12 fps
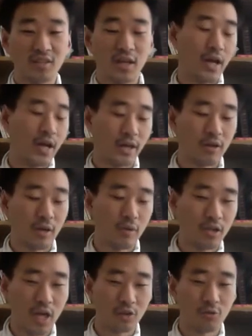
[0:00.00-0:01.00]
Uh, I know I'm
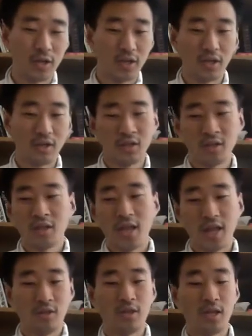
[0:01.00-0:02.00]
exaggerating,
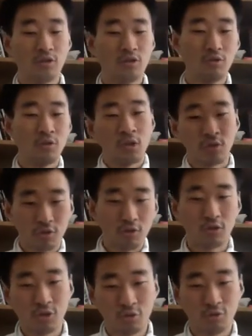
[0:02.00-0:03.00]
and to, and to
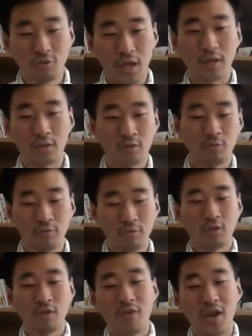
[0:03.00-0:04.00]
search through that to
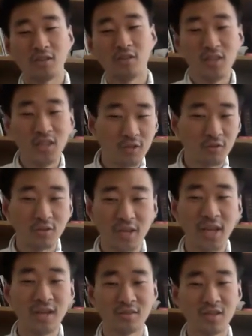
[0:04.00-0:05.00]
to find the needle in the
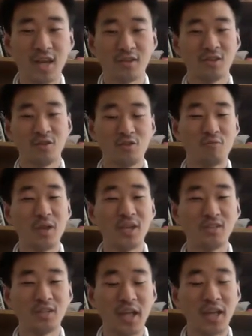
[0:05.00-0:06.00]
haystack, you're
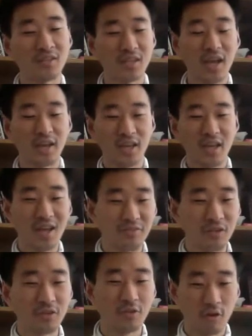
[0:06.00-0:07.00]
making the haystack
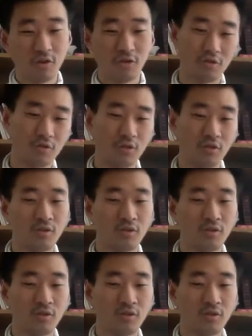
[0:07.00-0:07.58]
ever larger.